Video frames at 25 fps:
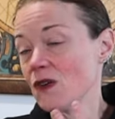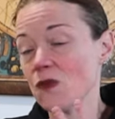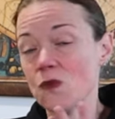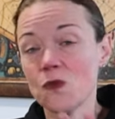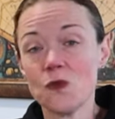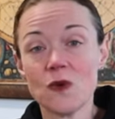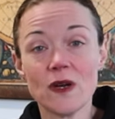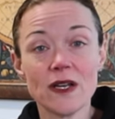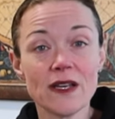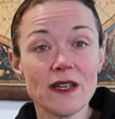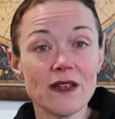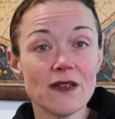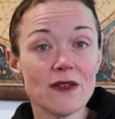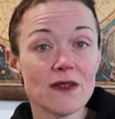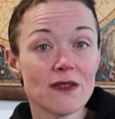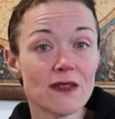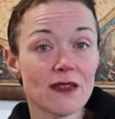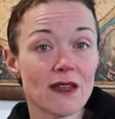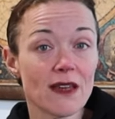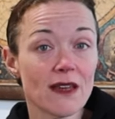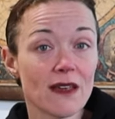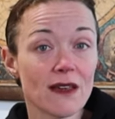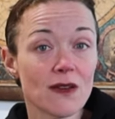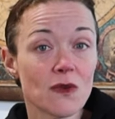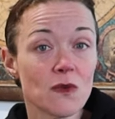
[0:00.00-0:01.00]
What do you
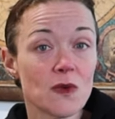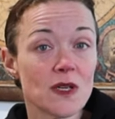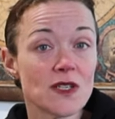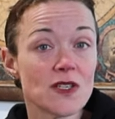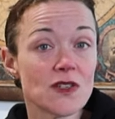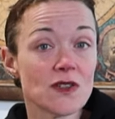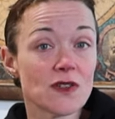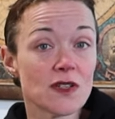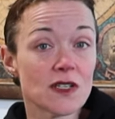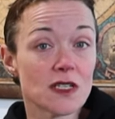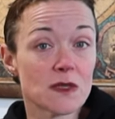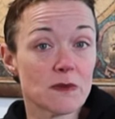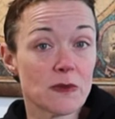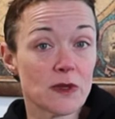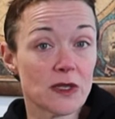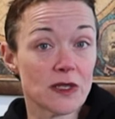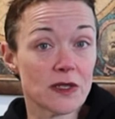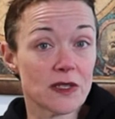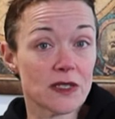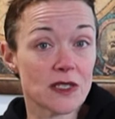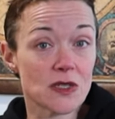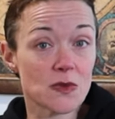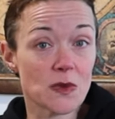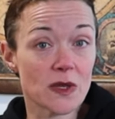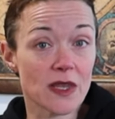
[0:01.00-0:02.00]
think? What's your
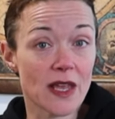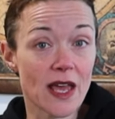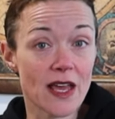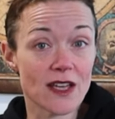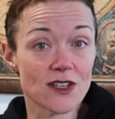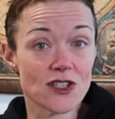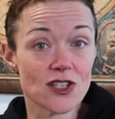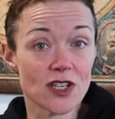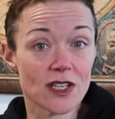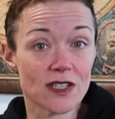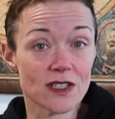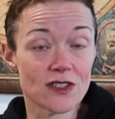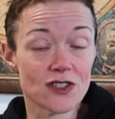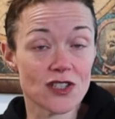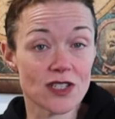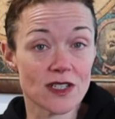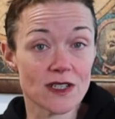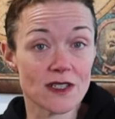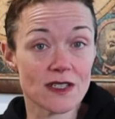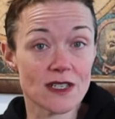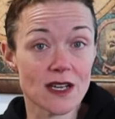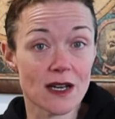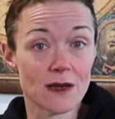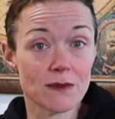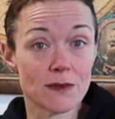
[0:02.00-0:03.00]
experience with Educa
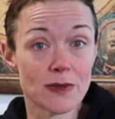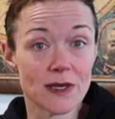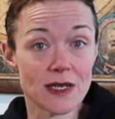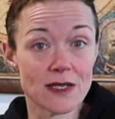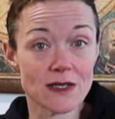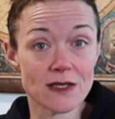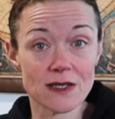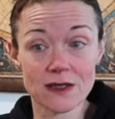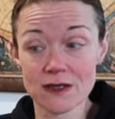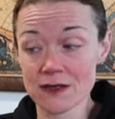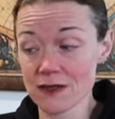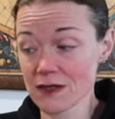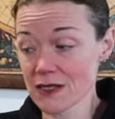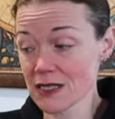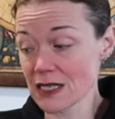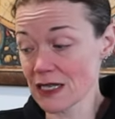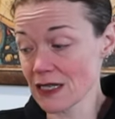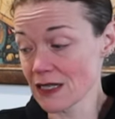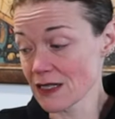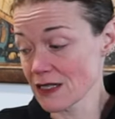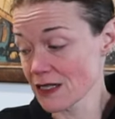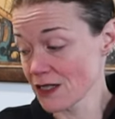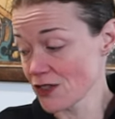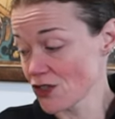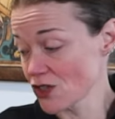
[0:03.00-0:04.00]
jigsaw puzzles?
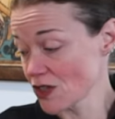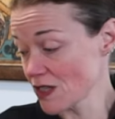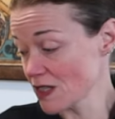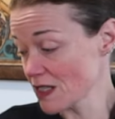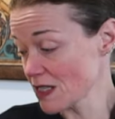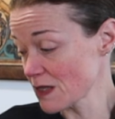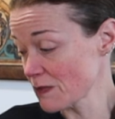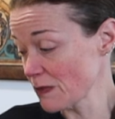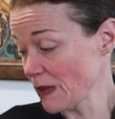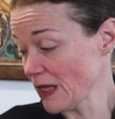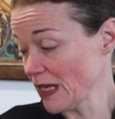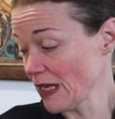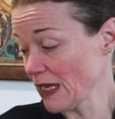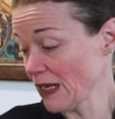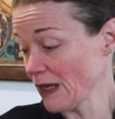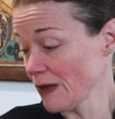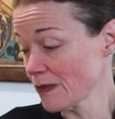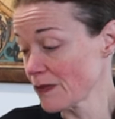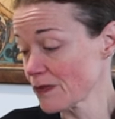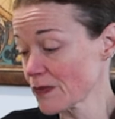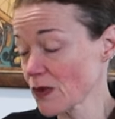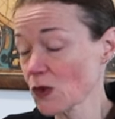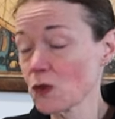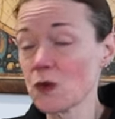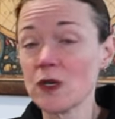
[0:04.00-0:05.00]
Is it just
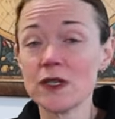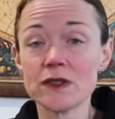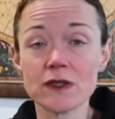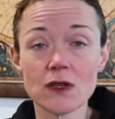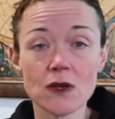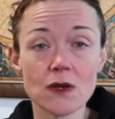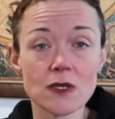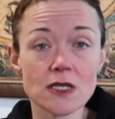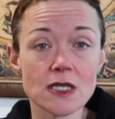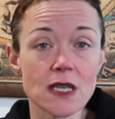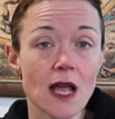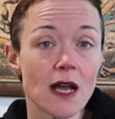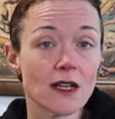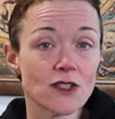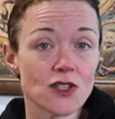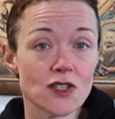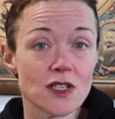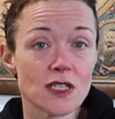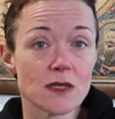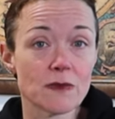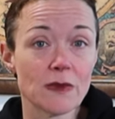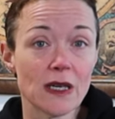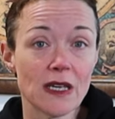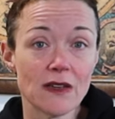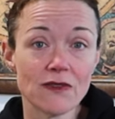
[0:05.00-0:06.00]
me? Well, no, it's not
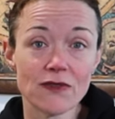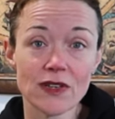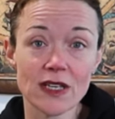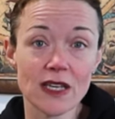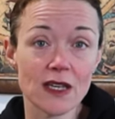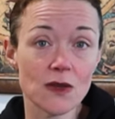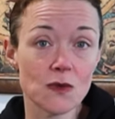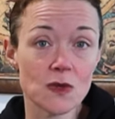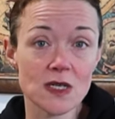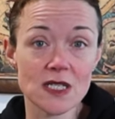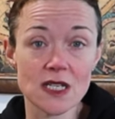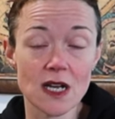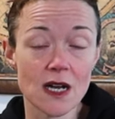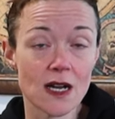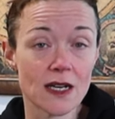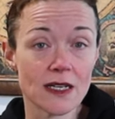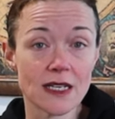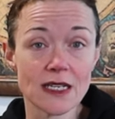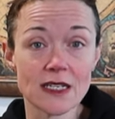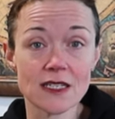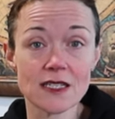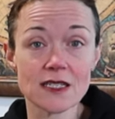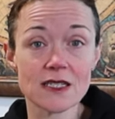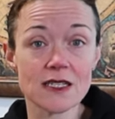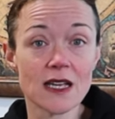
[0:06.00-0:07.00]
just me. Vicky was
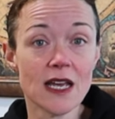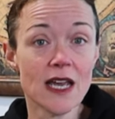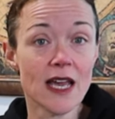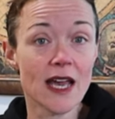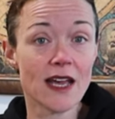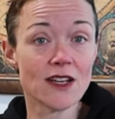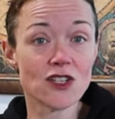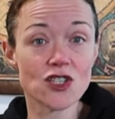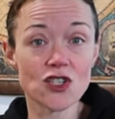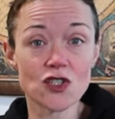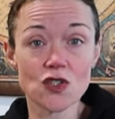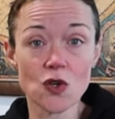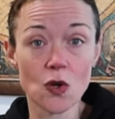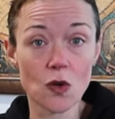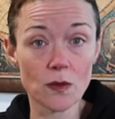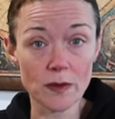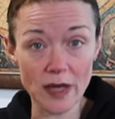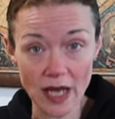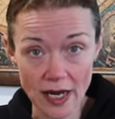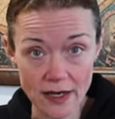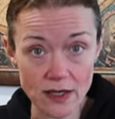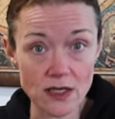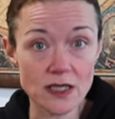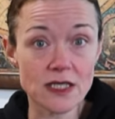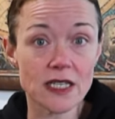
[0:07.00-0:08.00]
honest, and she told
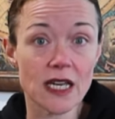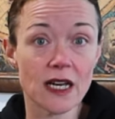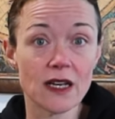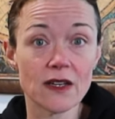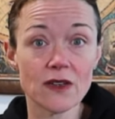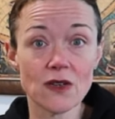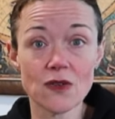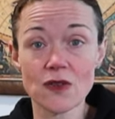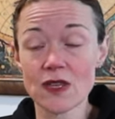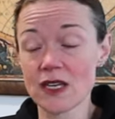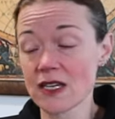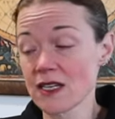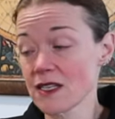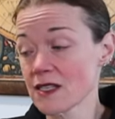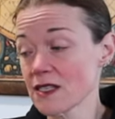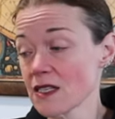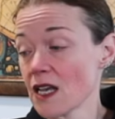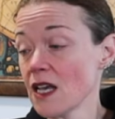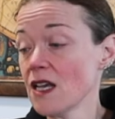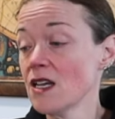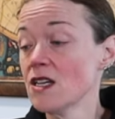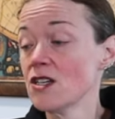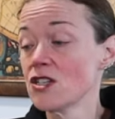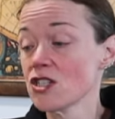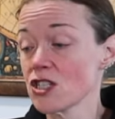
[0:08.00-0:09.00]
me I could tell you
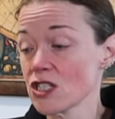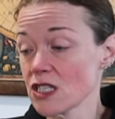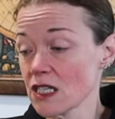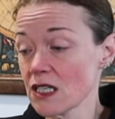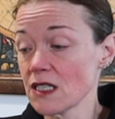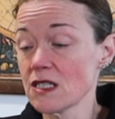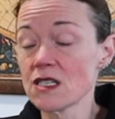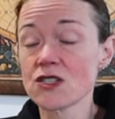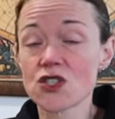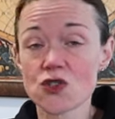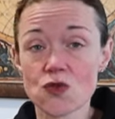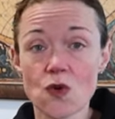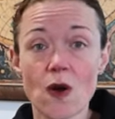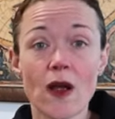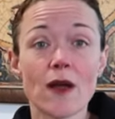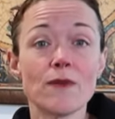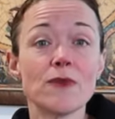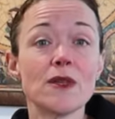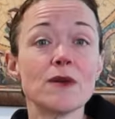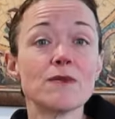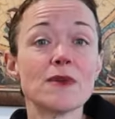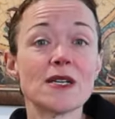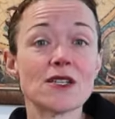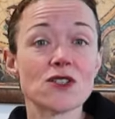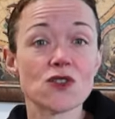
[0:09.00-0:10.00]
this. She described
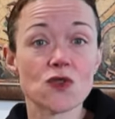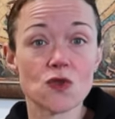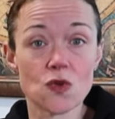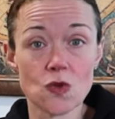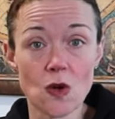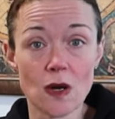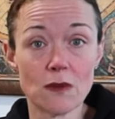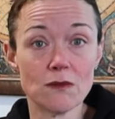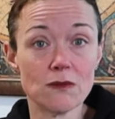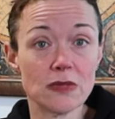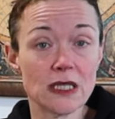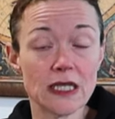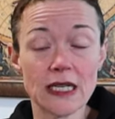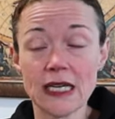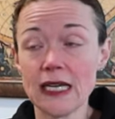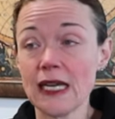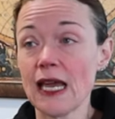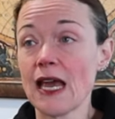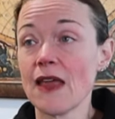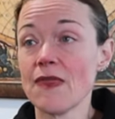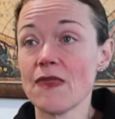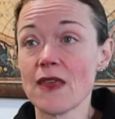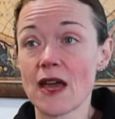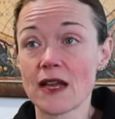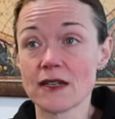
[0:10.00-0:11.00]
them as crumbly,
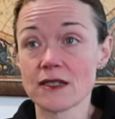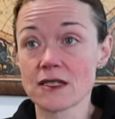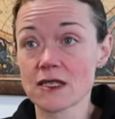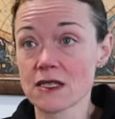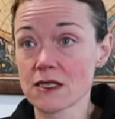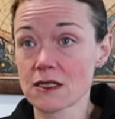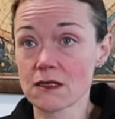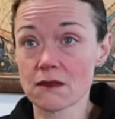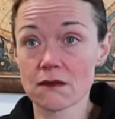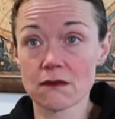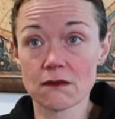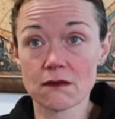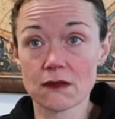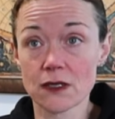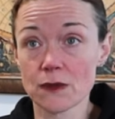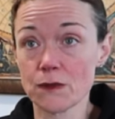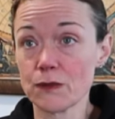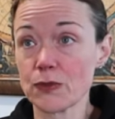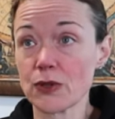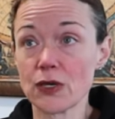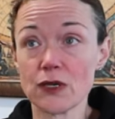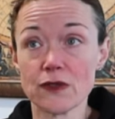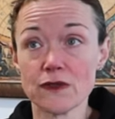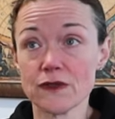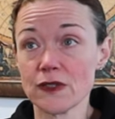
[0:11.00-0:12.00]
and that's the
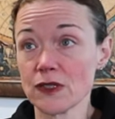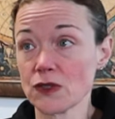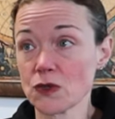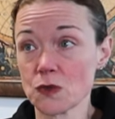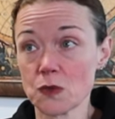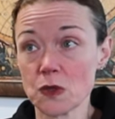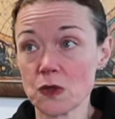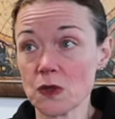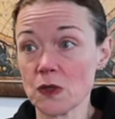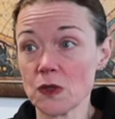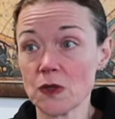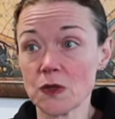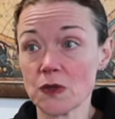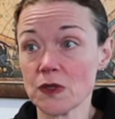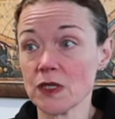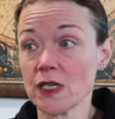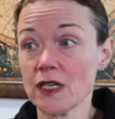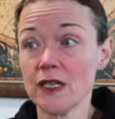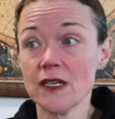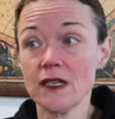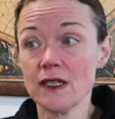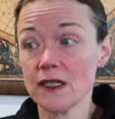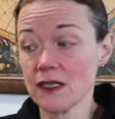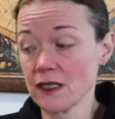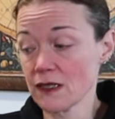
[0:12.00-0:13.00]
perfect word,
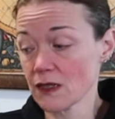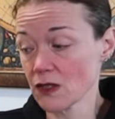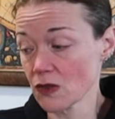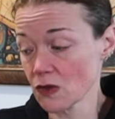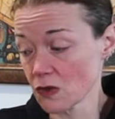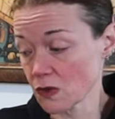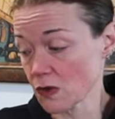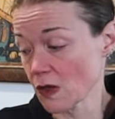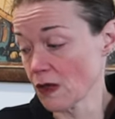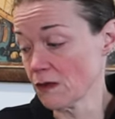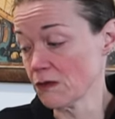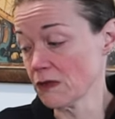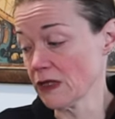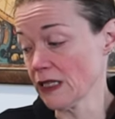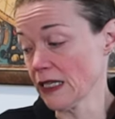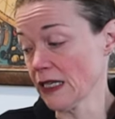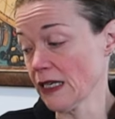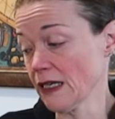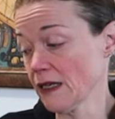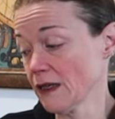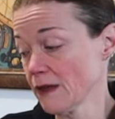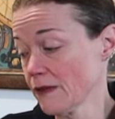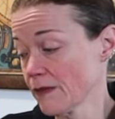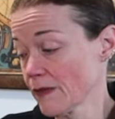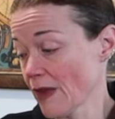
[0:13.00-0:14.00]

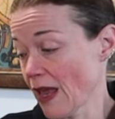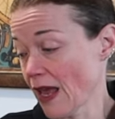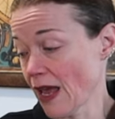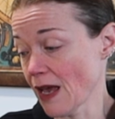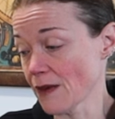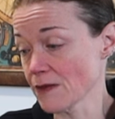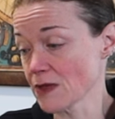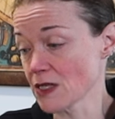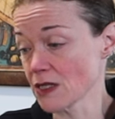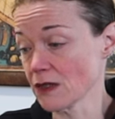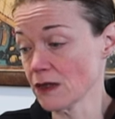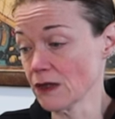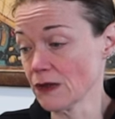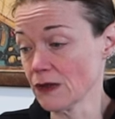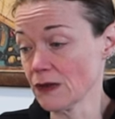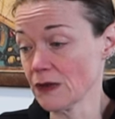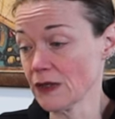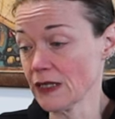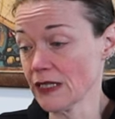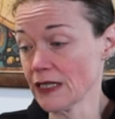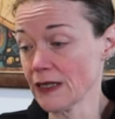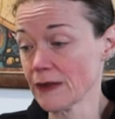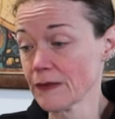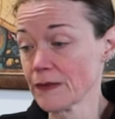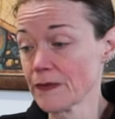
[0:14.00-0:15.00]
crumbly,
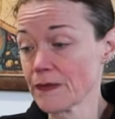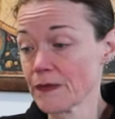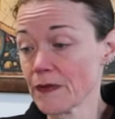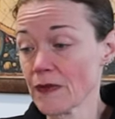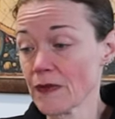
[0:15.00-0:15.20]
absolutely.